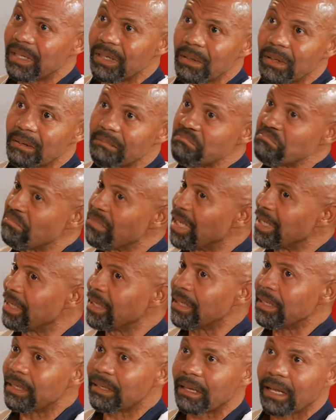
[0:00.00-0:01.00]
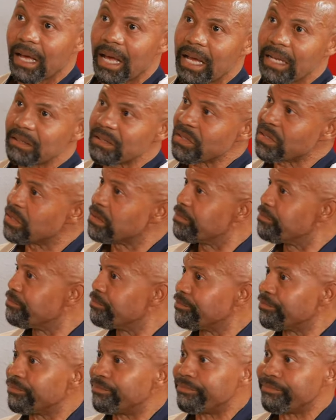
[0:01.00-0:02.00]
It again, I just
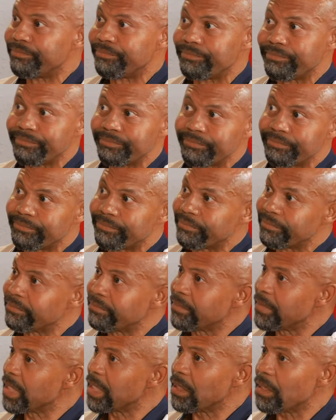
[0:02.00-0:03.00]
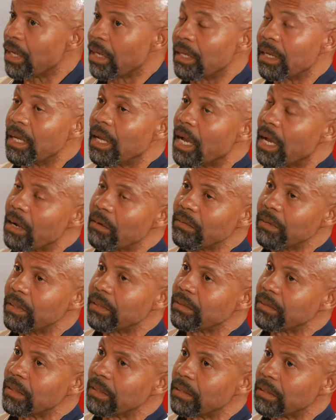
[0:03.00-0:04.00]
yeah, I really
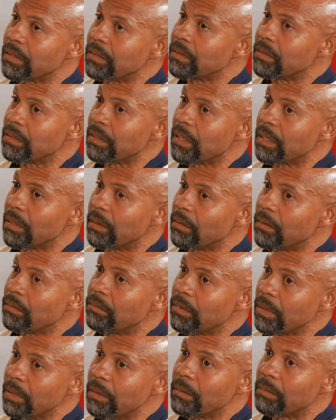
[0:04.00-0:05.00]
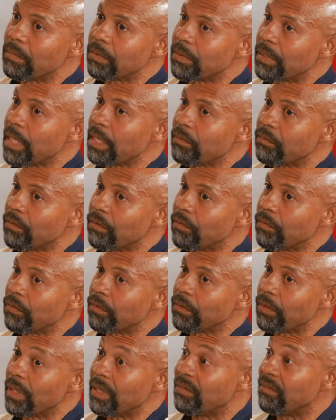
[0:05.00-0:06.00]
think that yeah, I really am thankful
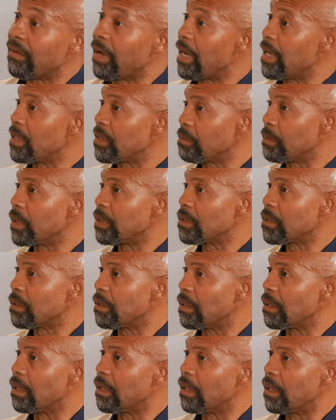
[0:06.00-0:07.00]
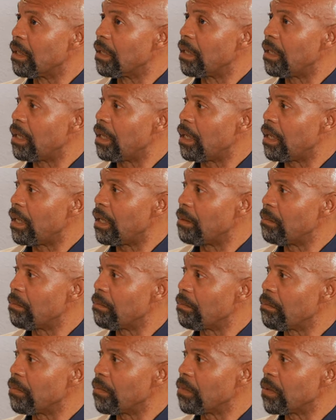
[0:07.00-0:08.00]
for the advisements,
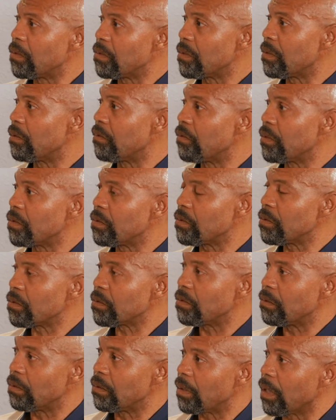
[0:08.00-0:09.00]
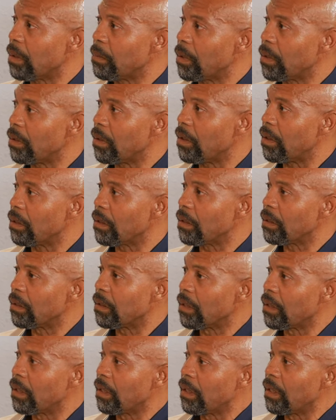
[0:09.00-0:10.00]
um, those individuals who came along
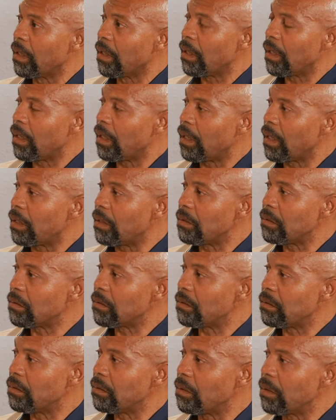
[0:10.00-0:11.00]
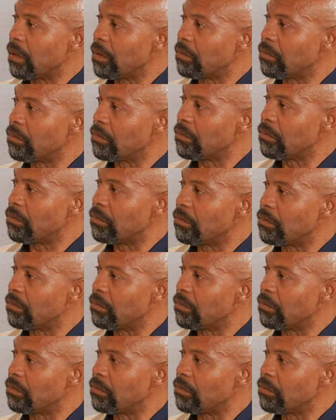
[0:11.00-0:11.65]
and who um,